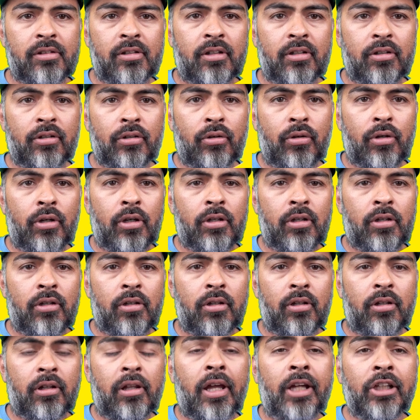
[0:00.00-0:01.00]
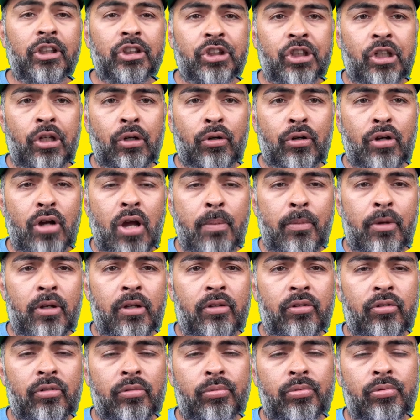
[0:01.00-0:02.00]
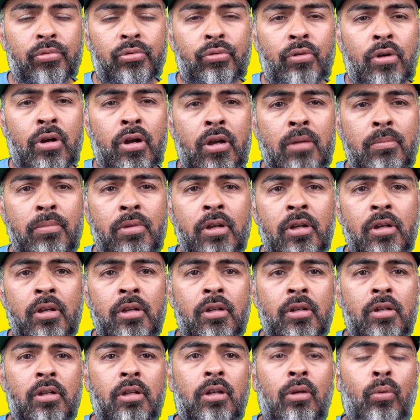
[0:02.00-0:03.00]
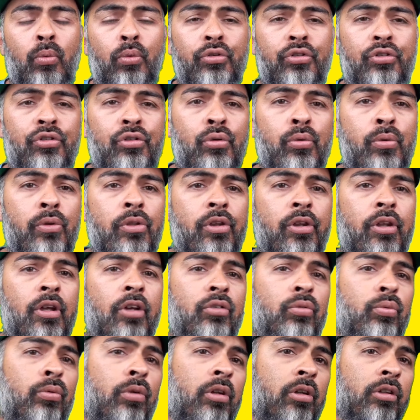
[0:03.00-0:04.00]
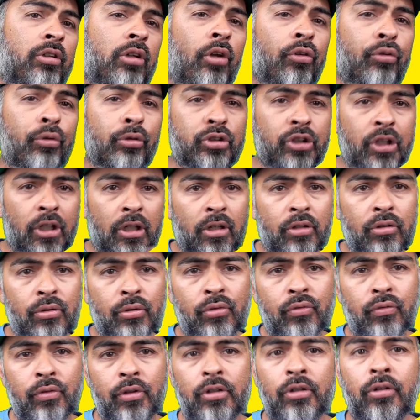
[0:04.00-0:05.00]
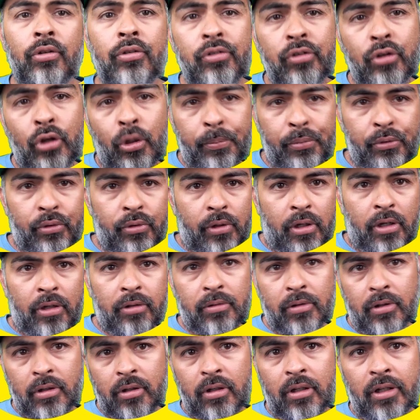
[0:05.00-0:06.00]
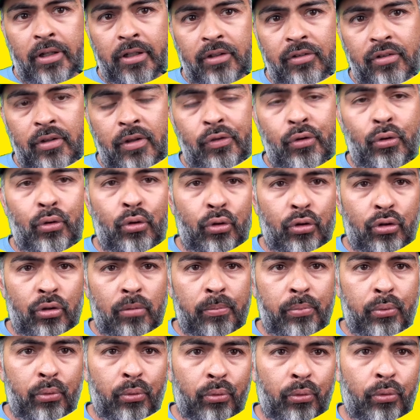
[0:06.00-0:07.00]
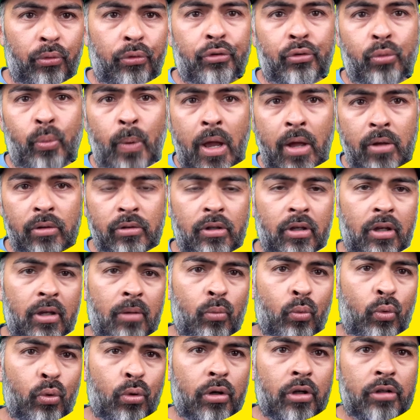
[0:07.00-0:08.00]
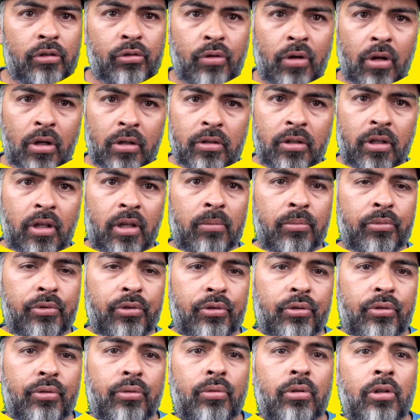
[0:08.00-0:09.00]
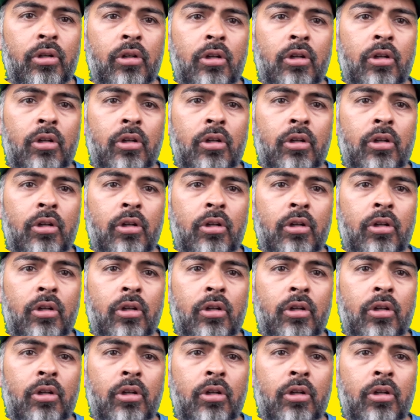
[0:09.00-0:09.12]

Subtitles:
Go ahead and like, share, comment, and subscribe, and we'll see you in the next one. And also check out those videos to help you out. Like I said, the hook and pull, the ground game 1, ground game 2,